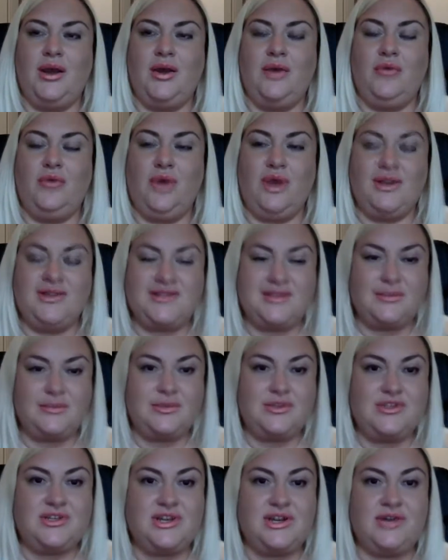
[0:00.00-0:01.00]
rising
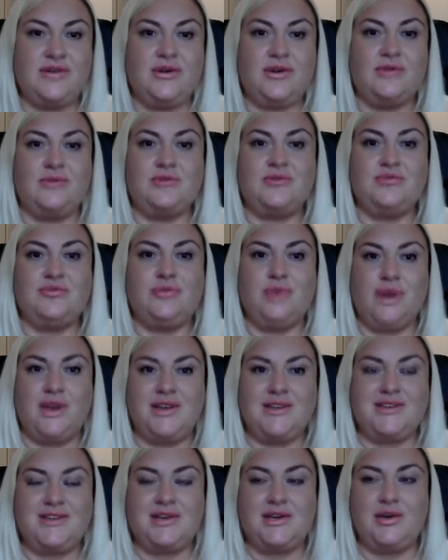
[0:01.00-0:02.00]
materials,
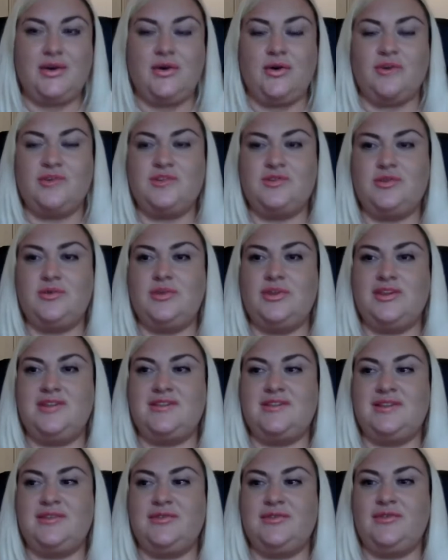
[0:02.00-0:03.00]
rising costs, all
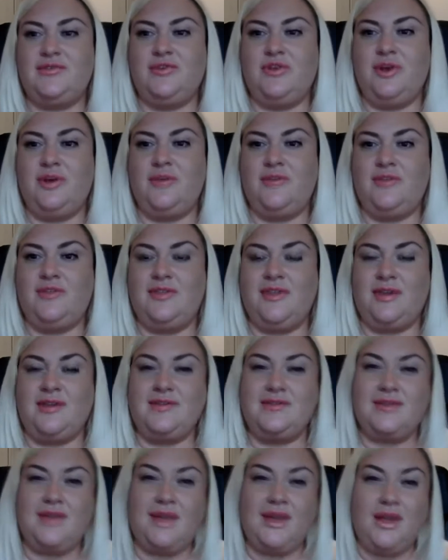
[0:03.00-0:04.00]
these different types of
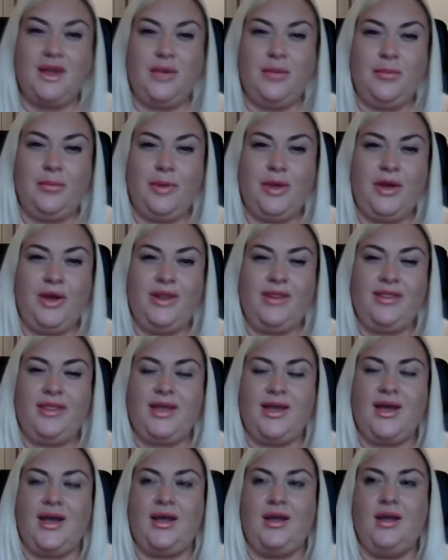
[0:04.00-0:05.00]
things, combine
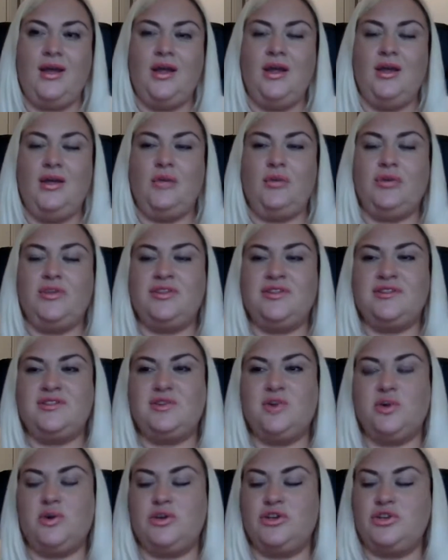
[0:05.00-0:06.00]
that with
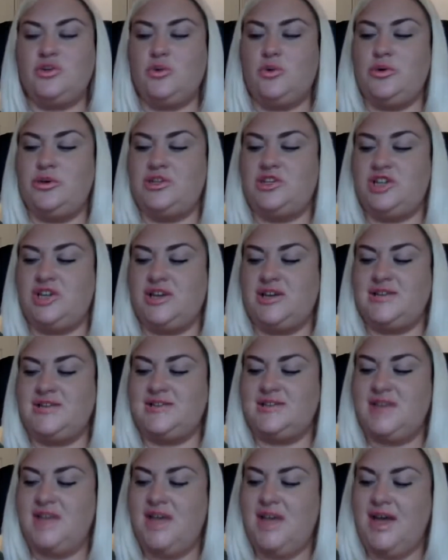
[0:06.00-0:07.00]
stock
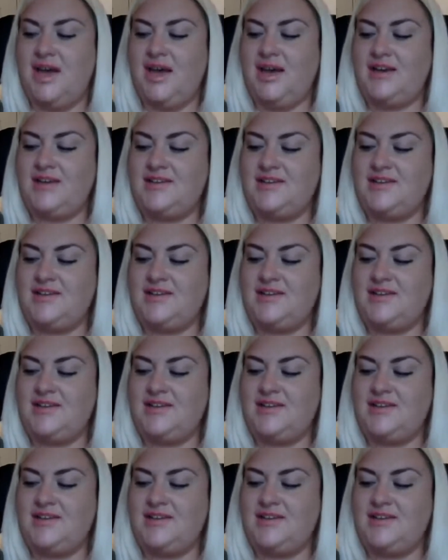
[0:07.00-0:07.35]
shortages. And I